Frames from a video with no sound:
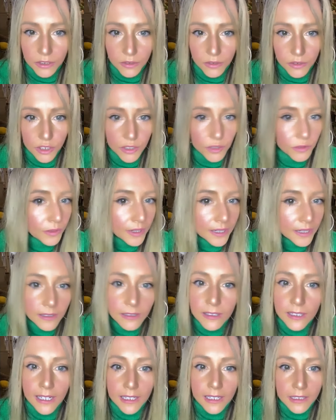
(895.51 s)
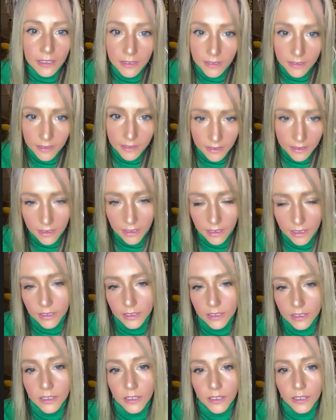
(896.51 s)
to just raise his hand
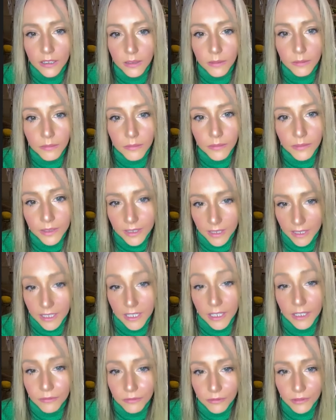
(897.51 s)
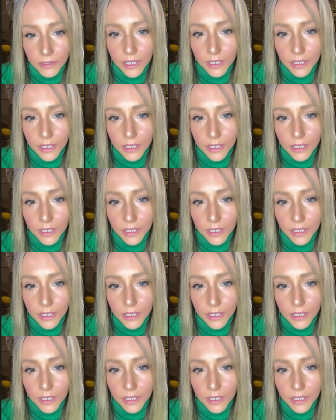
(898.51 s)
and say he